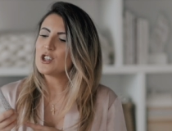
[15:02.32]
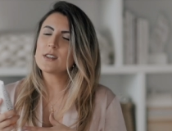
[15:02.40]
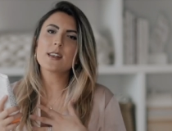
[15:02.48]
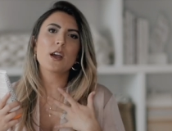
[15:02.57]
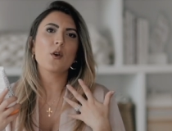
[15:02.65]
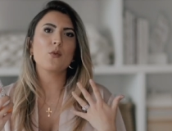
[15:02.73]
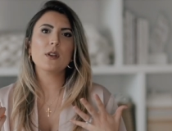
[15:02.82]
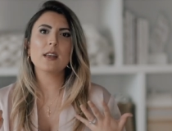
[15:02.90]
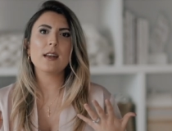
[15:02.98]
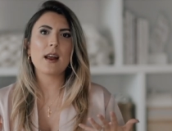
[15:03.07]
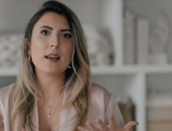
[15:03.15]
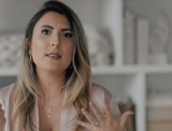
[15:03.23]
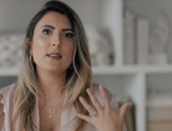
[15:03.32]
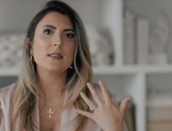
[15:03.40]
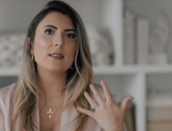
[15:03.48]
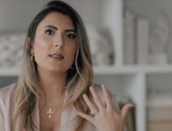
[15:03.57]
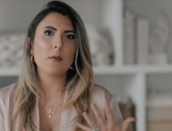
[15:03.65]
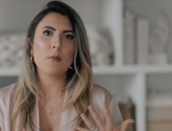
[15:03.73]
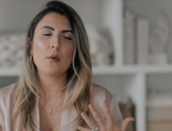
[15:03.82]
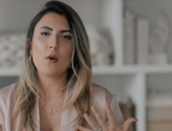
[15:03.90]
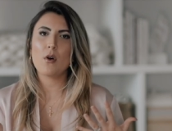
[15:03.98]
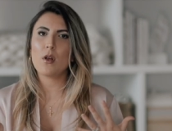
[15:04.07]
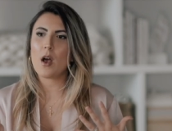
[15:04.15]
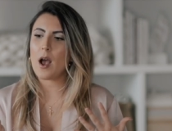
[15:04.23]
Just like a really nice,
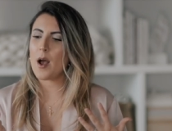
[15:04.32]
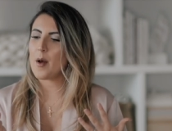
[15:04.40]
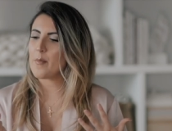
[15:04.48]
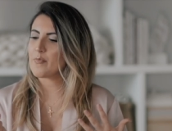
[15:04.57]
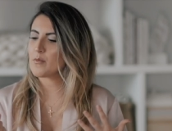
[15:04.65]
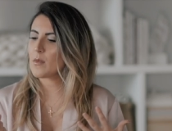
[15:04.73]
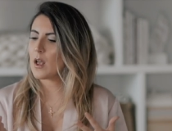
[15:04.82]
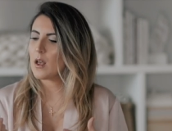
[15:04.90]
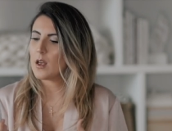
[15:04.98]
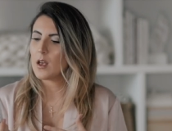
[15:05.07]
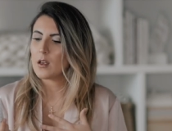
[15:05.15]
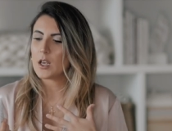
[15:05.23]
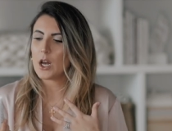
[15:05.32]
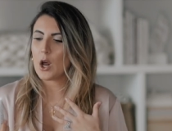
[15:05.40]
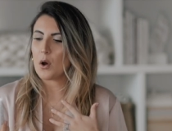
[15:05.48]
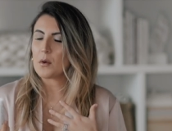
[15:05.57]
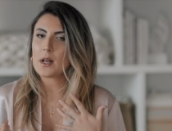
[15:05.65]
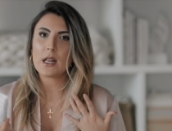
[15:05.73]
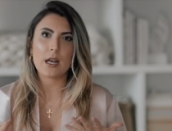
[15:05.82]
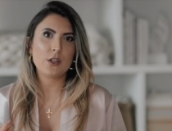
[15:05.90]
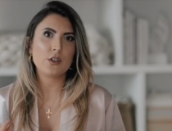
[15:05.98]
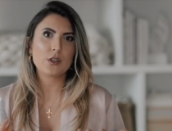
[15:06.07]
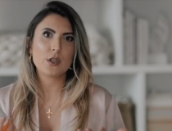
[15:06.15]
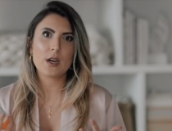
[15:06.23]
simple, um, you know,
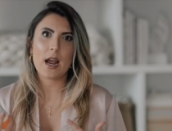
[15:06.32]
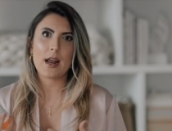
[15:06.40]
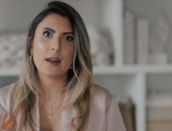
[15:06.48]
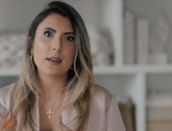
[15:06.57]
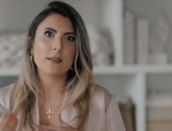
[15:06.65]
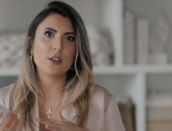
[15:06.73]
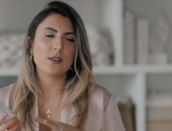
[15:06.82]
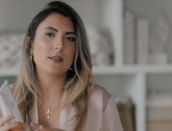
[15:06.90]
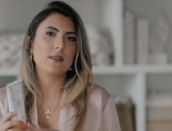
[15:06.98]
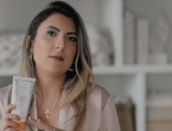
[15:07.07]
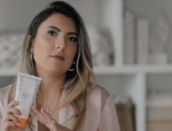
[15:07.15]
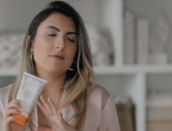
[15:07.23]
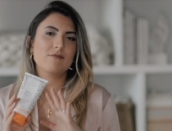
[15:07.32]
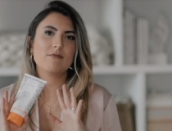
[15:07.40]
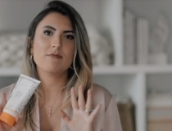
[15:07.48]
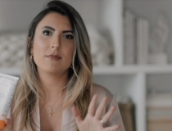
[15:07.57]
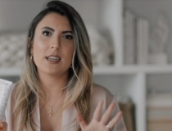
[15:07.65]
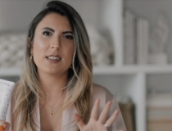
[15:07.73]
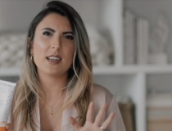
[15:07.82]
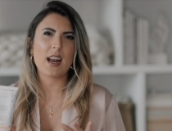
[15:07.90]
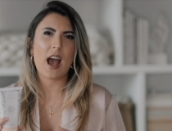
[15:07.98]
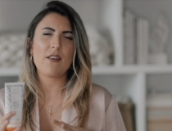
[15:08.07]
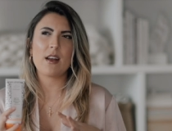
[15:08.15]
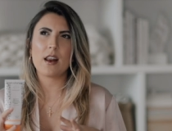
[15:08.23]
cleanser and it just doesn't
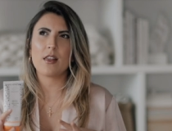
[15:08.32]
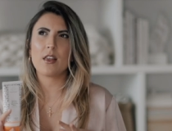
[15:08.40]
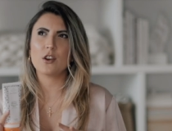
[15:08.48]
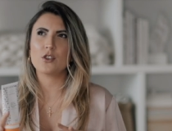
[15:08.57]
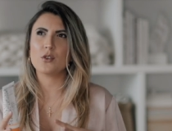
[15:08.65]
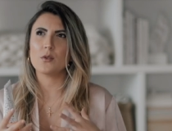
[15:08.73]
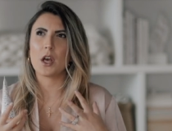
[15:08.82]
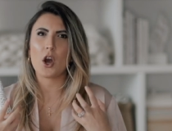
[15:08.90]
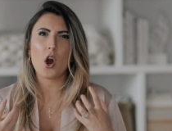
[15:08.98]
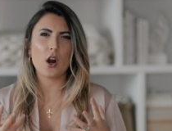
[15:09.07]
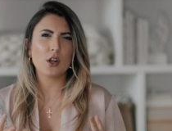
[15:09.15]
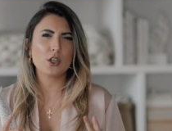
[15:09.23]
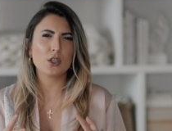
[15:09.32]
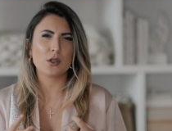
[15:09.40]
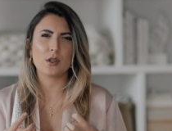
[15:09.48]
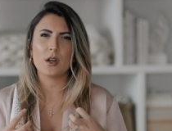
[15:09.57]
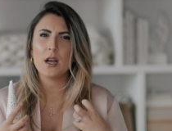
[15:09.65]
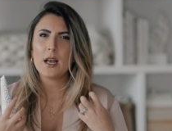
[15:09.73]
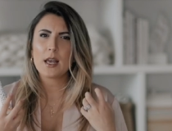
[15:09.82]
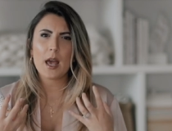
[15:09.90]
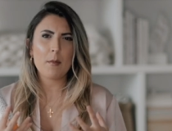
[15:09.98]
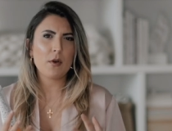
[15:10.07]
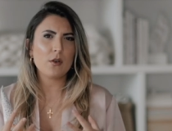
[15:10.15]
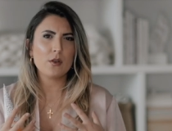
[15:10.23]
have anything too like harsh or
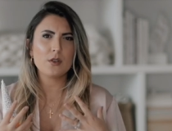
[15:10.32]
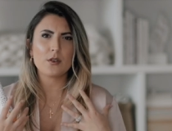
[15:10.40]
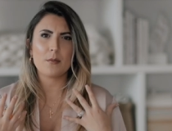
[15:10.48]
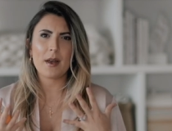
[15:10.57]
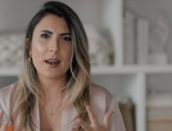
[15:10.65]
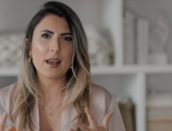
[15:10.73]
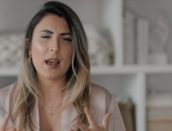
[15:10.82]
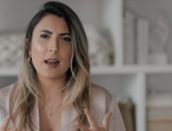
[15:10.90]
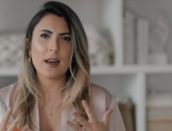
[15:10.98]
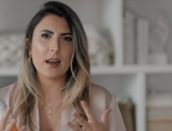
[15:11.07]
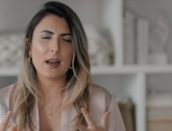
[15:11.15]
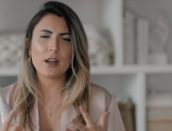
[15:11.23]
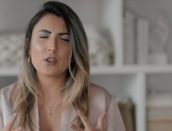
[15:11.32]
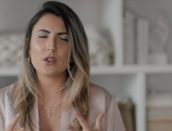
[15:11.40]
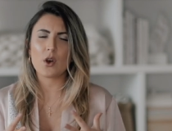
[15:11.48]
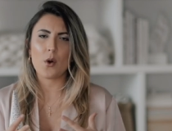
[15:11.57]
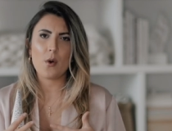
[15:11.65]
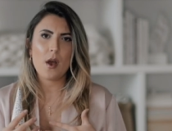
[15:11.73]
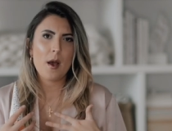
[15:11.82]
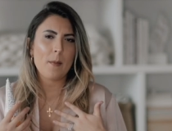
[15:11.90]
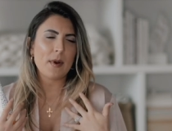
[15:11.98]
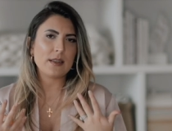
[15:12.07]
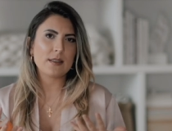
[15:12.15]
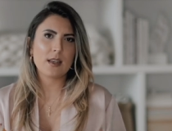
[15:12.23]
chemicals or medicated in it so
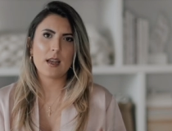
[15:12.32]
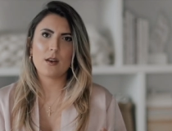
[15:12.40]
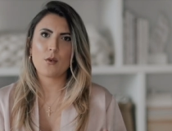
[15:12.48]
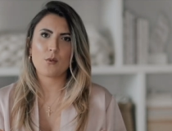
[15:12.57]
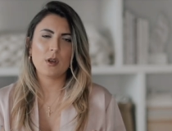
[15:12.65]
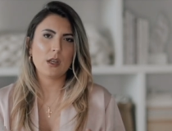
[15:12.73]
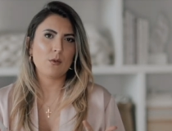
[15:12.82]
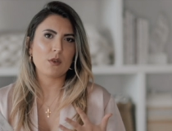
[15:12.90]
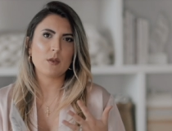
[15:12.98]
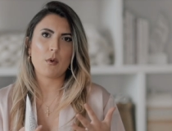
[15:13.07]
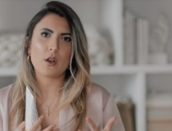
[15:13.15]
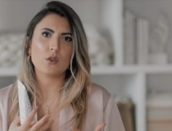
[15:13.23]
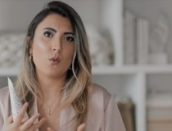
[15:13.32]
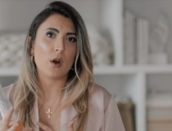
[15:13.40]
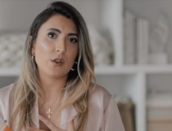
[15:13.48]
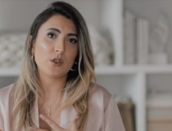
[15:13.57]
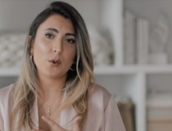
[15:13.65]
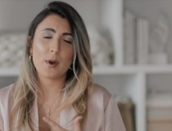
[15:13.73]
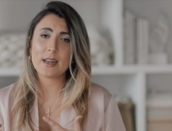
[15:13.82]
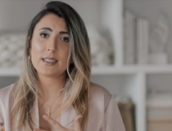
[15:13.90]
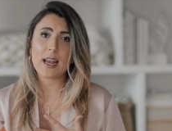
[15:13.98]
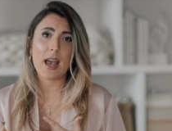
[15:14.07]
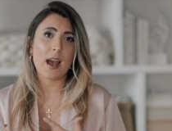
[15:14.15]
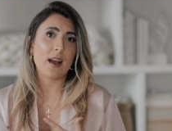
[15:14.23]
my skin really responds well to
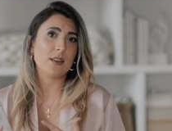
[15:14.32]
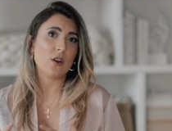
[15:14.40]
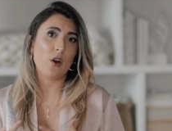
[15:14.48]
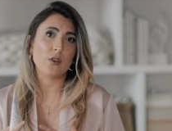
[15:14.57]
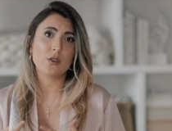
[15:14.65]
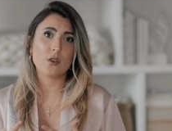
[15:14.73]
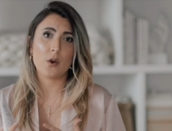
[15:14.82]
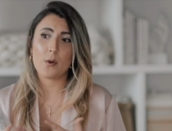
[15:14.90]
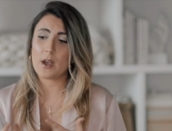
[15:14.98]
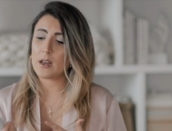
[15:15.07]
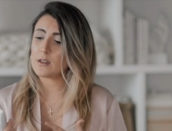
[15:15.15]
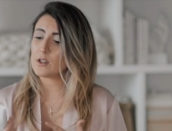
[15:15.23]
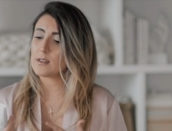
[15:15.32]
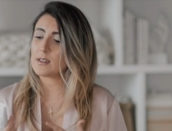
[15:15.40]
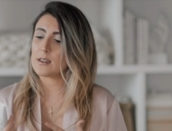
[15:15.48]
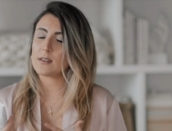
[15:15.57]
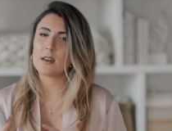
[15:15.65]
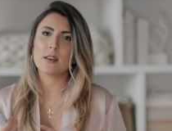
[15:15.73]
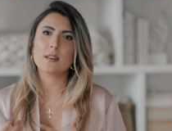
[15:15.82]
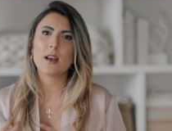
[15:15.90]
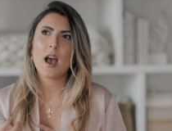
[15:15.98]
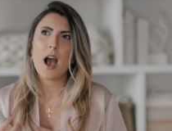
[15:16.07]
it and also it just doesn't